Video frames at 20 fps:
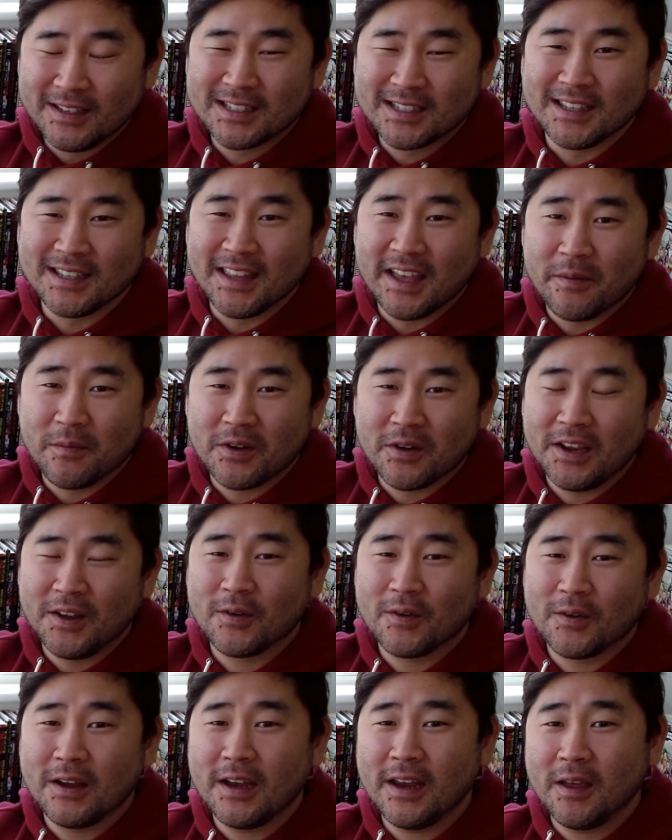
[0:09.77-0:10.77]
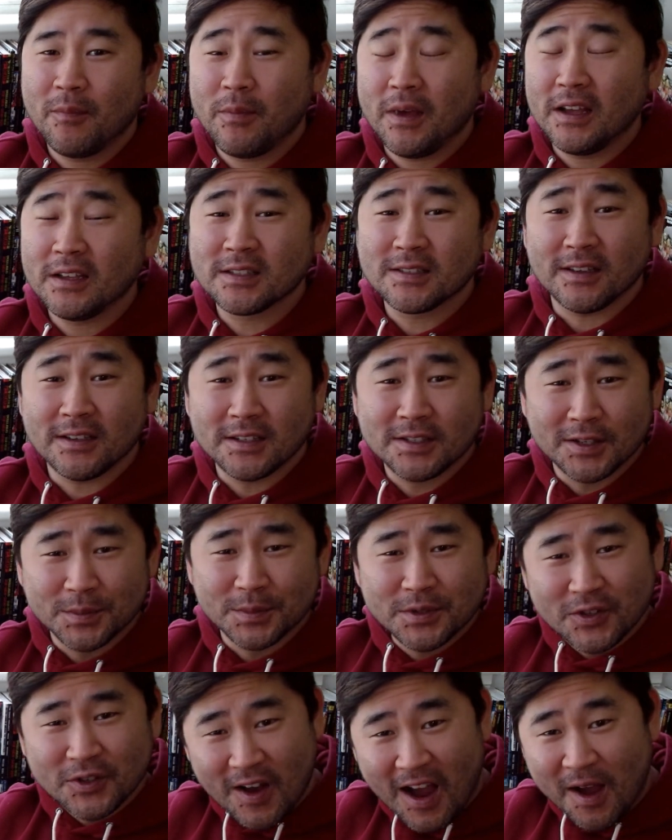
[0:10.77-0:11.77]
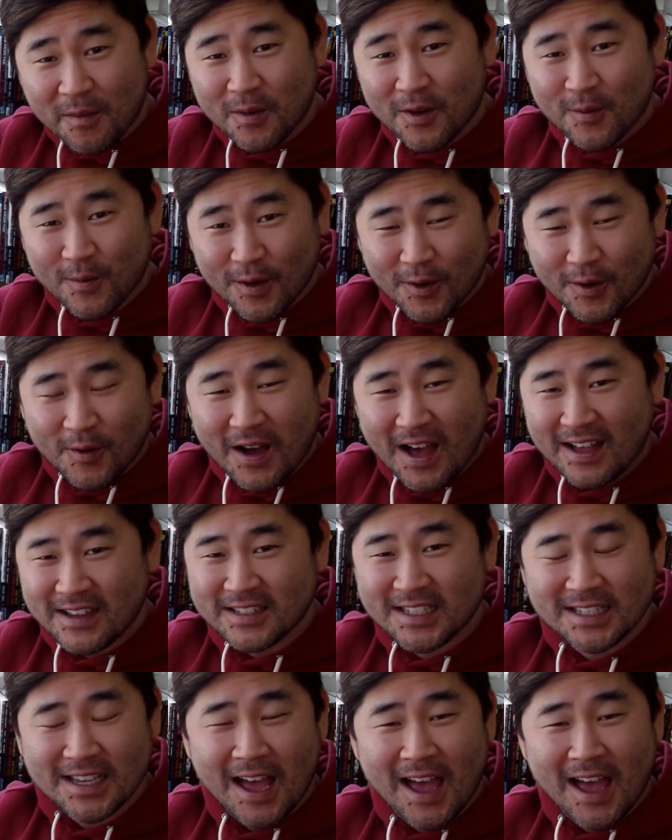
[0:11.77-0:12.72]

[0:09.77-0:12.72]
celebrity reading based on subscriber requests.